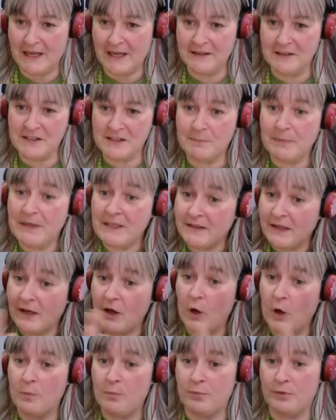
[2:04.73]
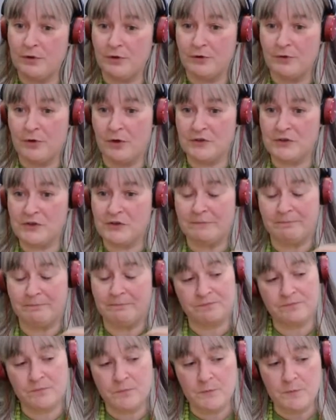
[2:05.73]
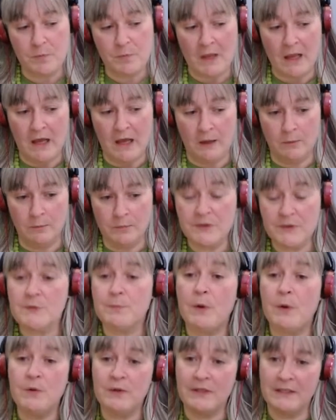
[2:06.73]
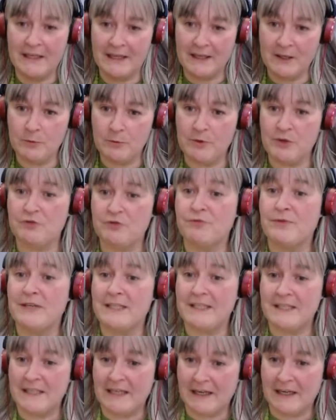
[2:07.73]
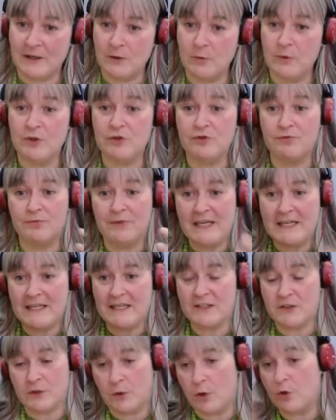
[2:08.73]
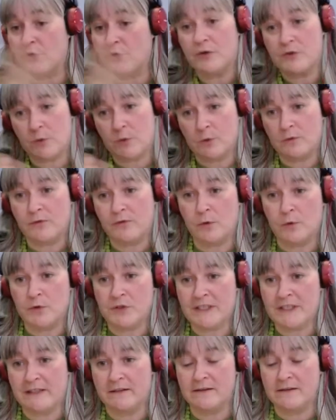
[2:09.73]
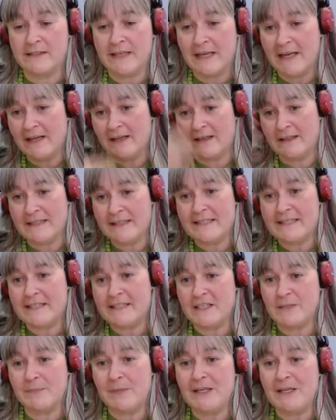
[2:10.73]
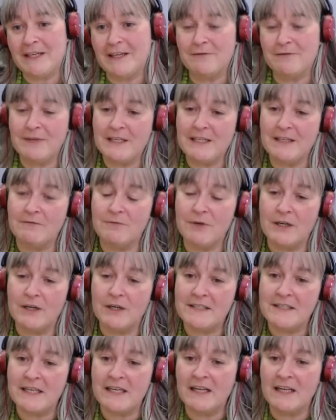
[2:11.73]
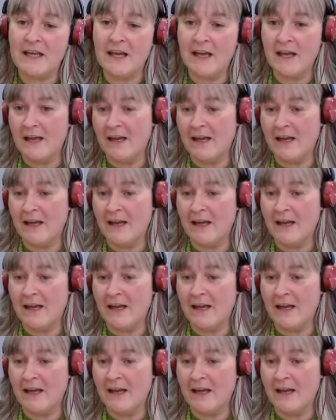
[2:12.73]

And I split that up across um, spoken language, written language, reading, so across all four skills listening, speaking, reading, writing,